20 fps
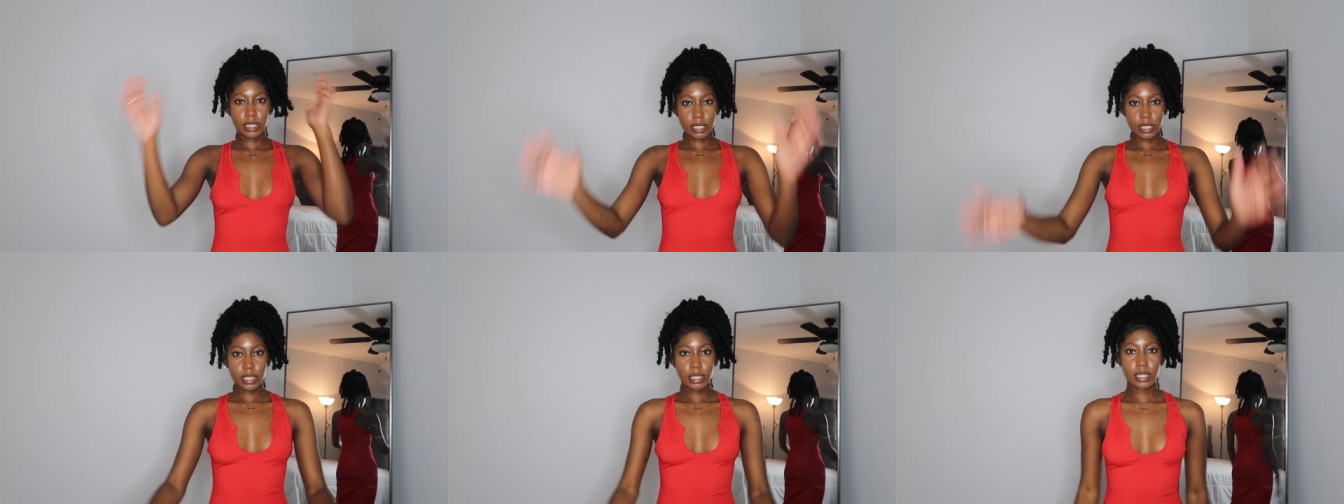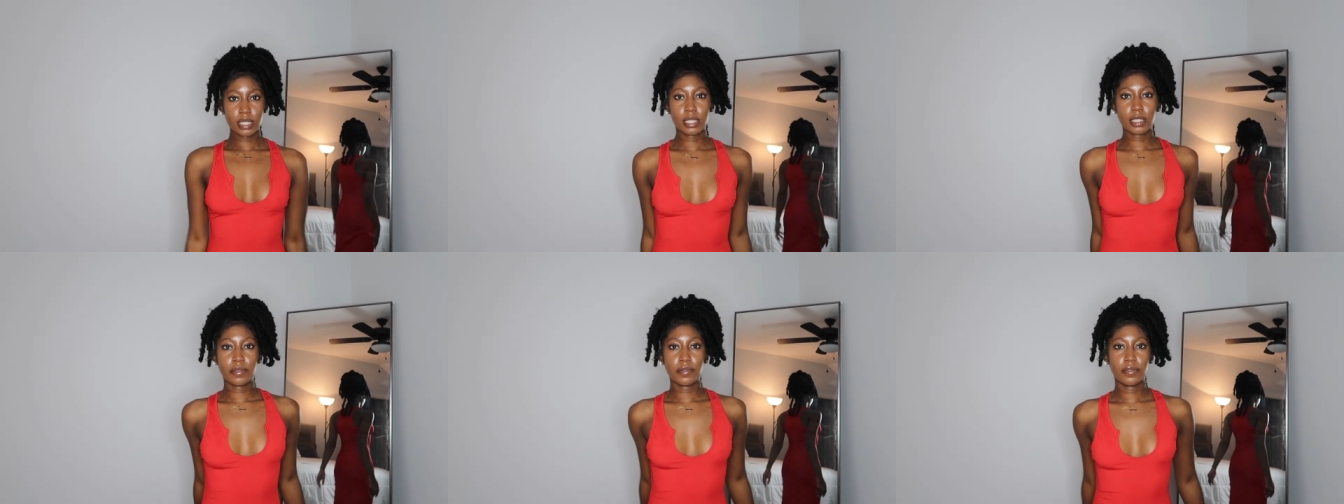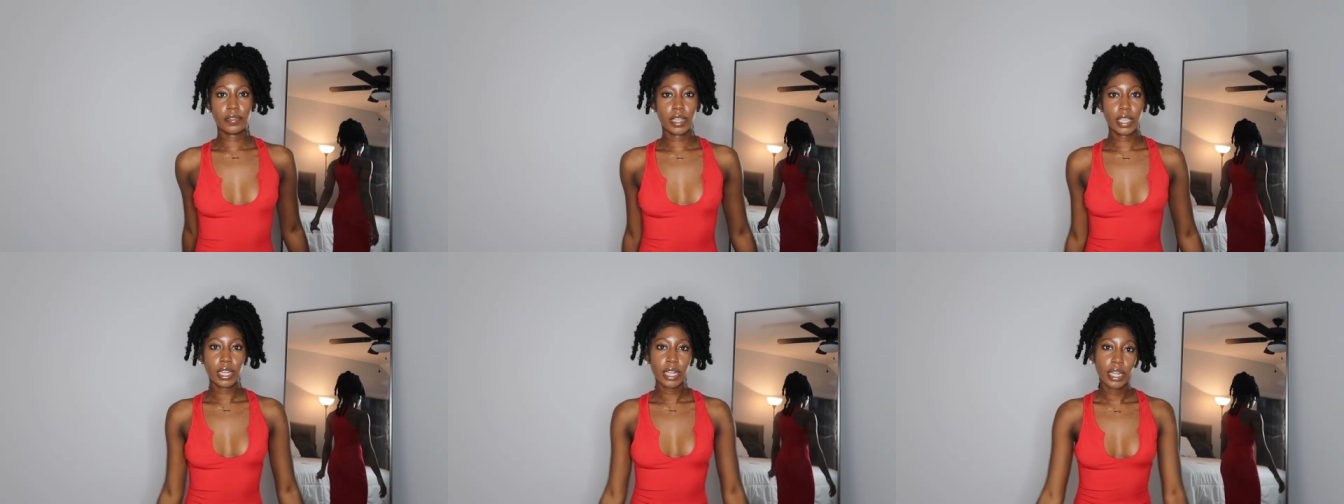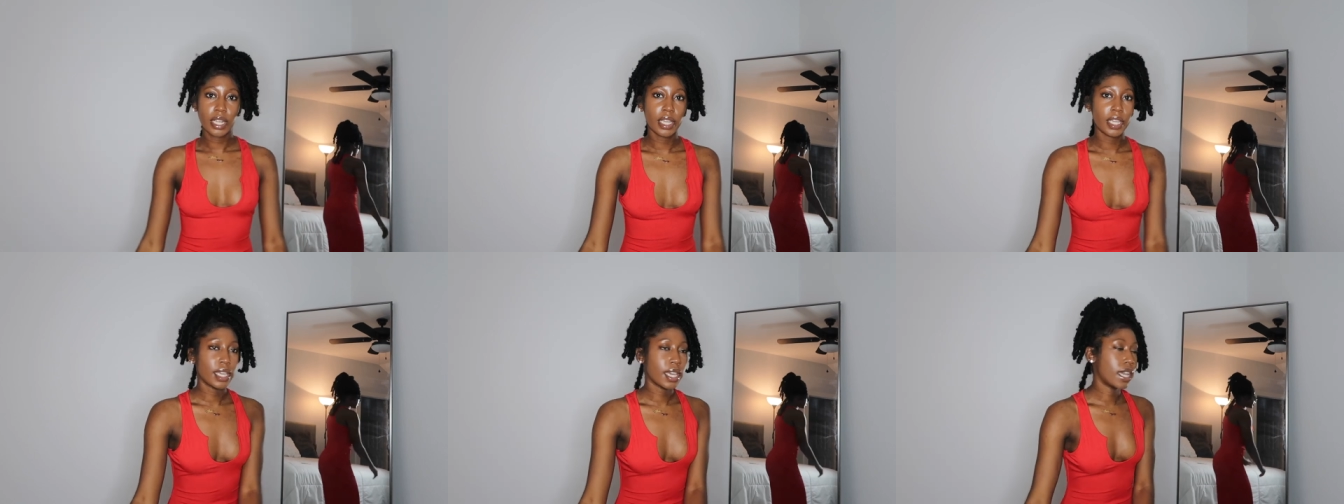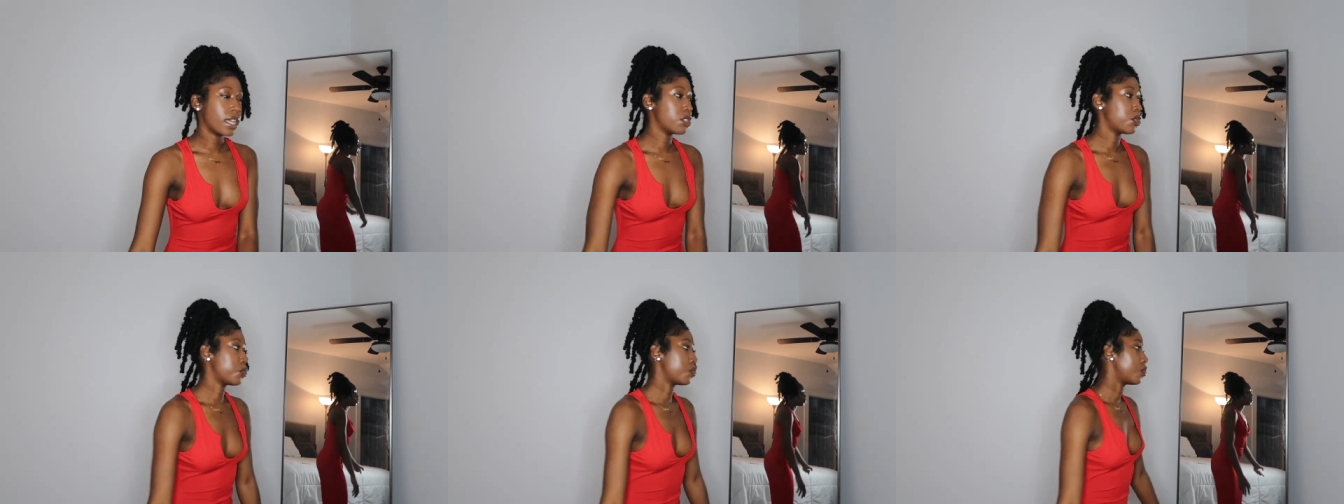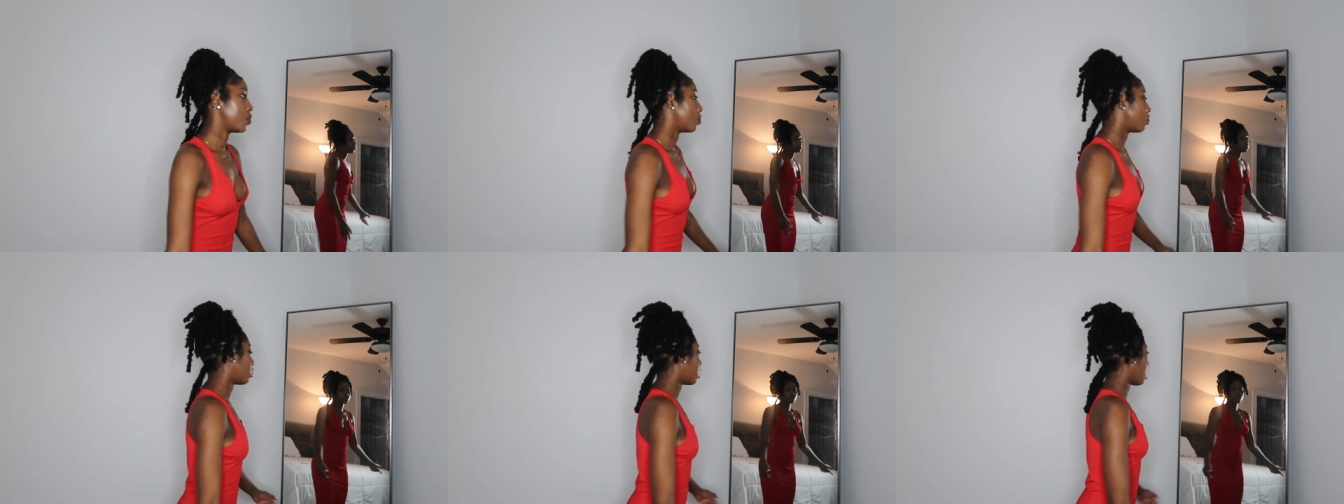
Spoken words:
This is just a very casual